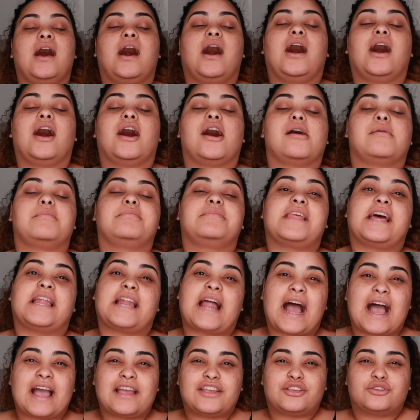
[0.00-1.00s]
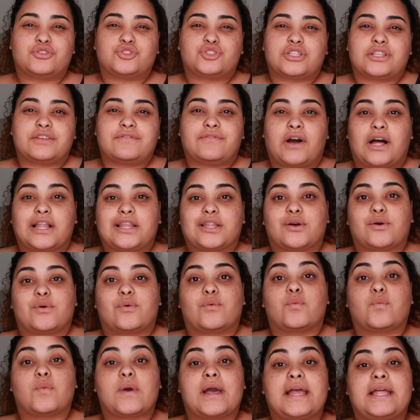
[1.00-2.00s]
that I usually
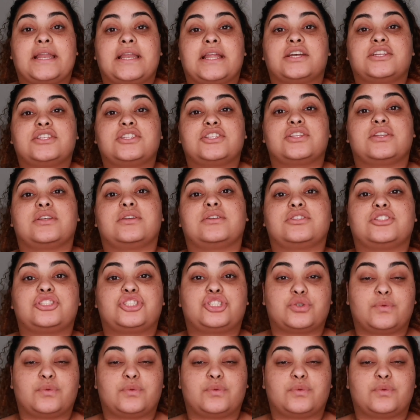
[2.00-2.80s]
follow when